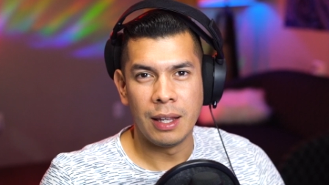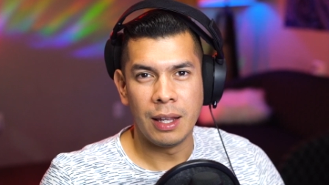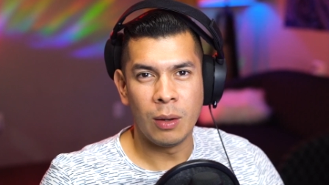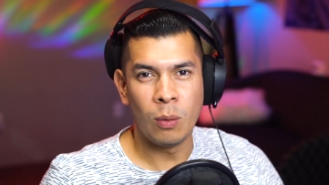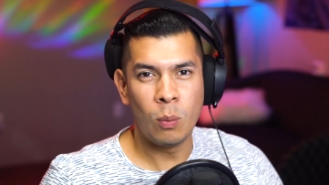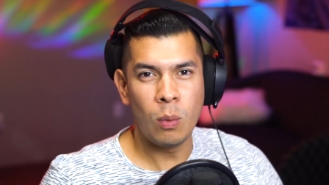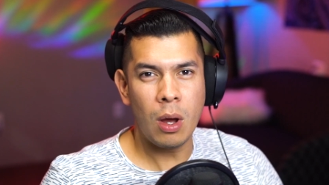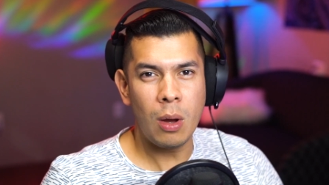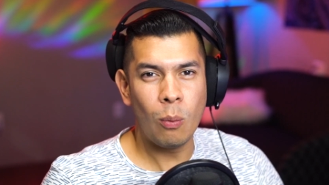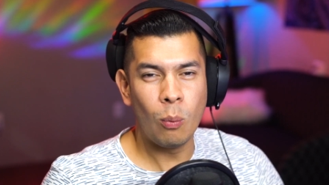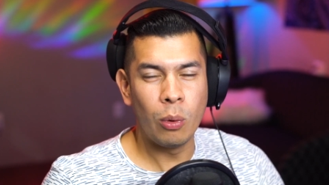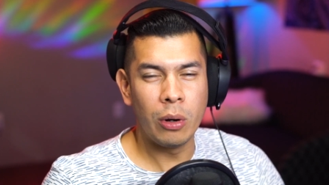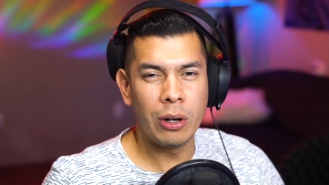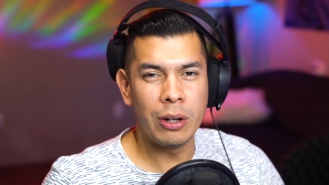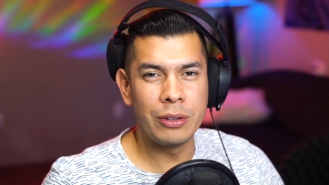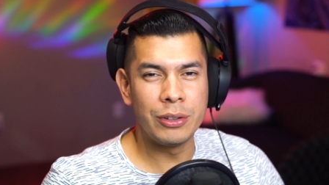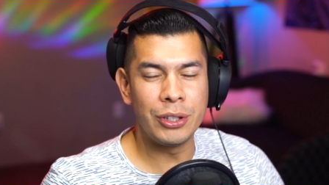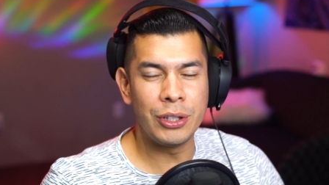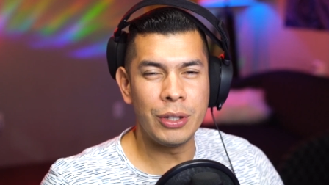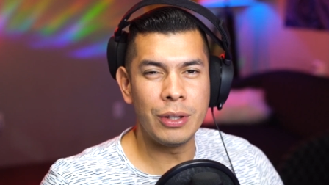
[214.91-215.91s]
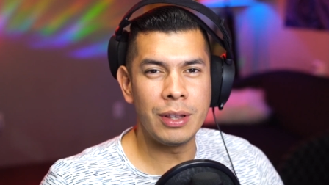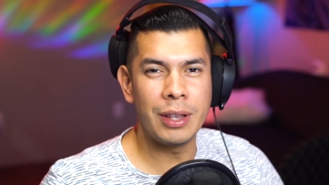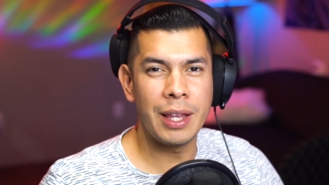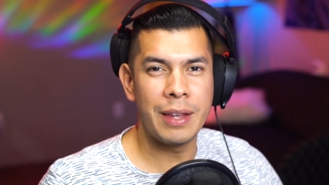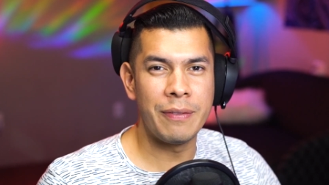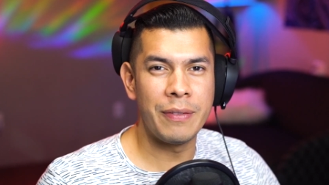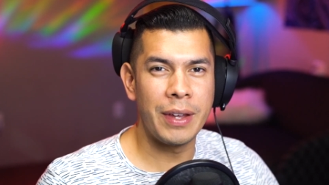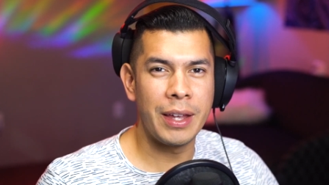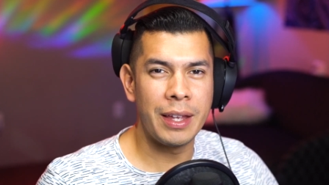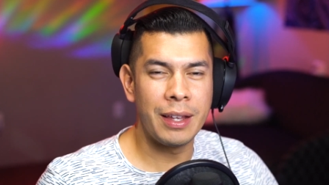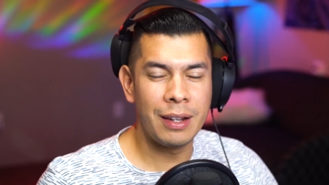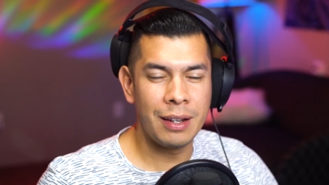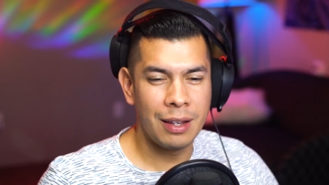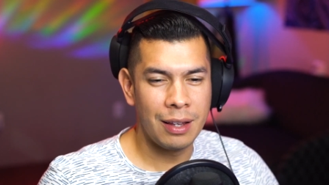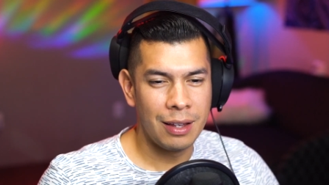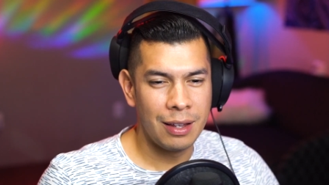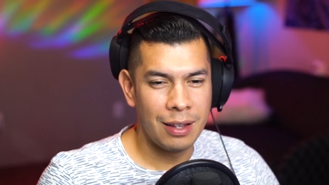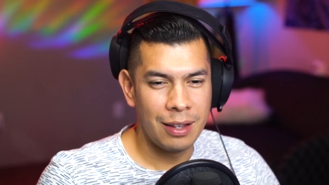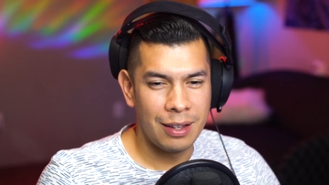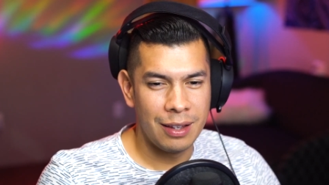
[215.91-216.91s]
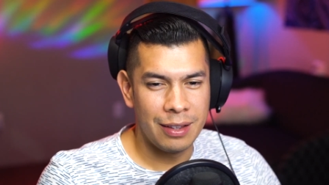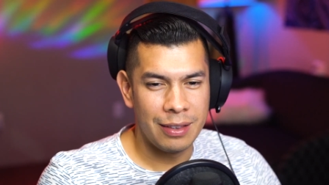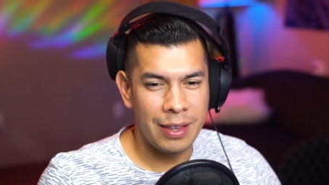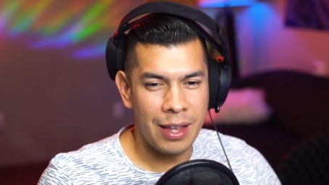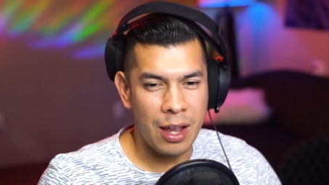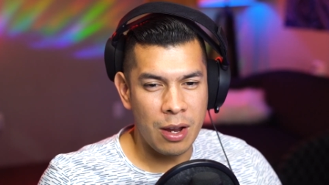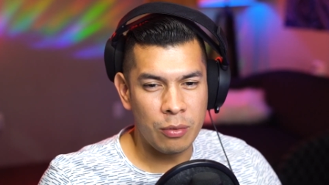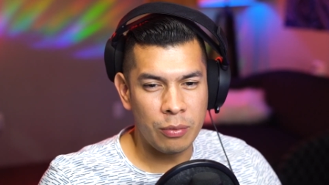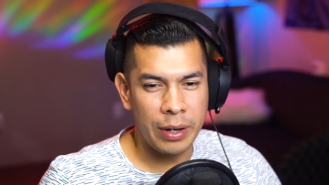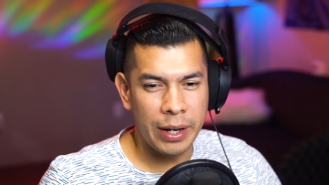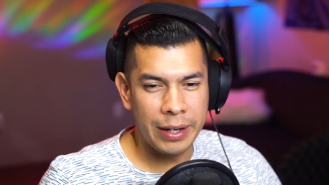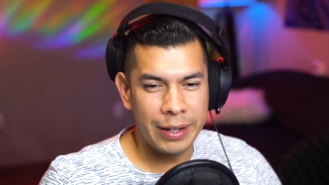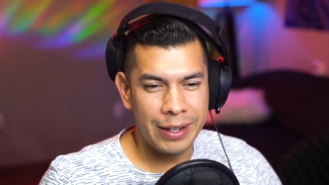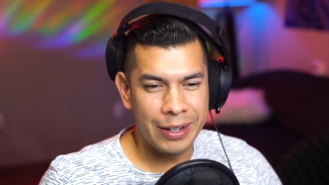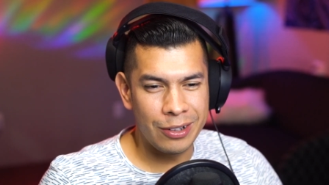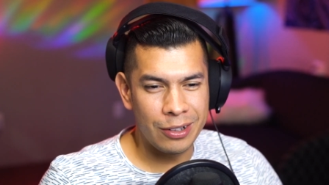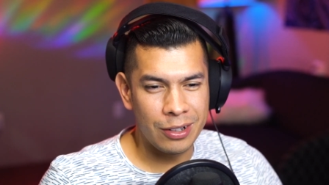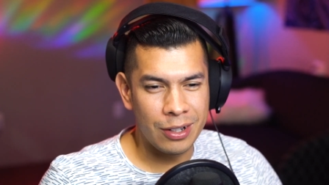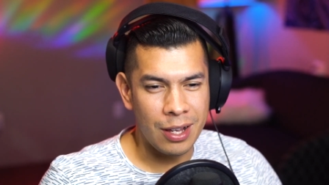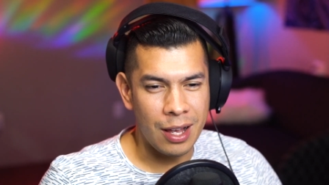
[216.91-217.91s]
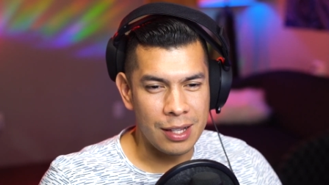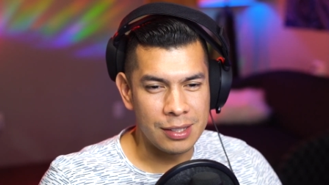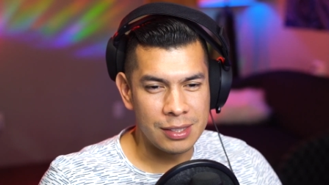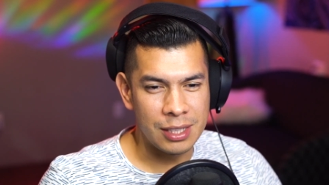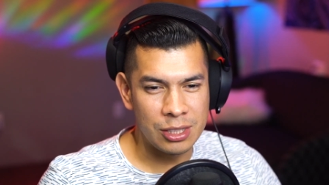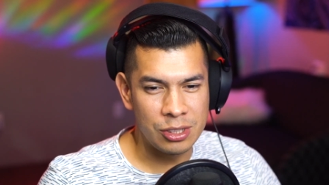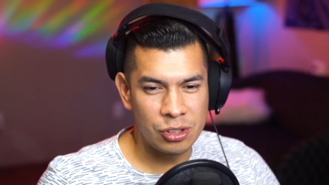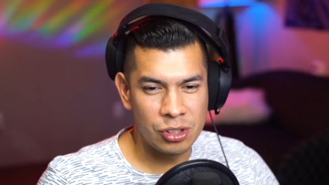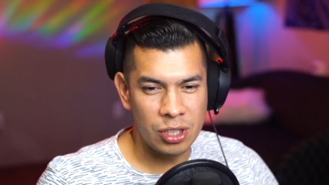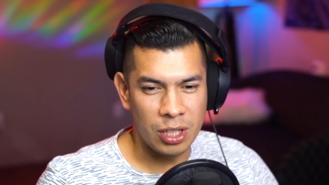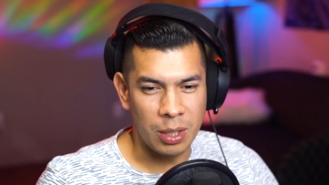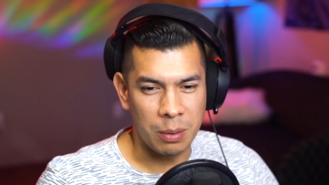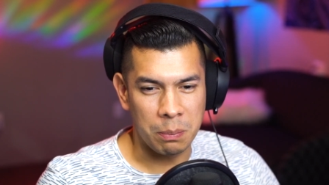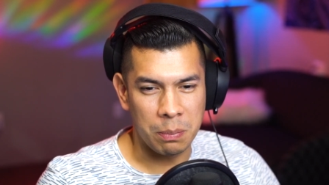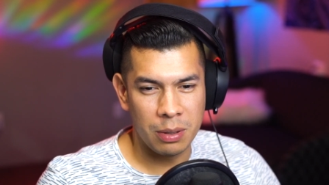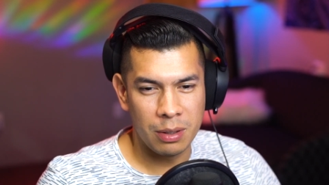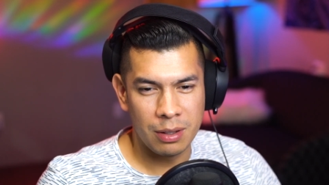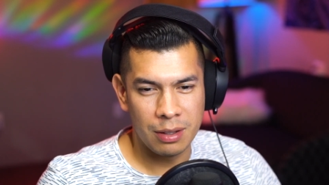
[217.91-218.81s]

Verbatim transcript: In what world do you live in that a radiator costs this cheap?